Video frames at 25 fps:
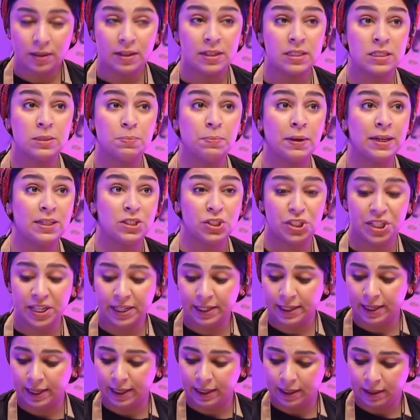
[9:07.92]
It's by
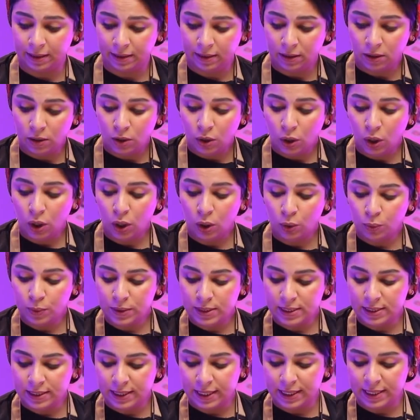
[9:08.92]
shading.
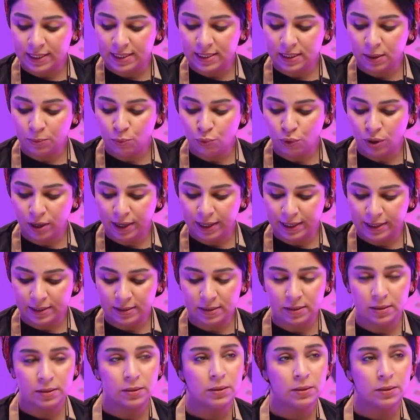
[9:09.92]
Always take some white,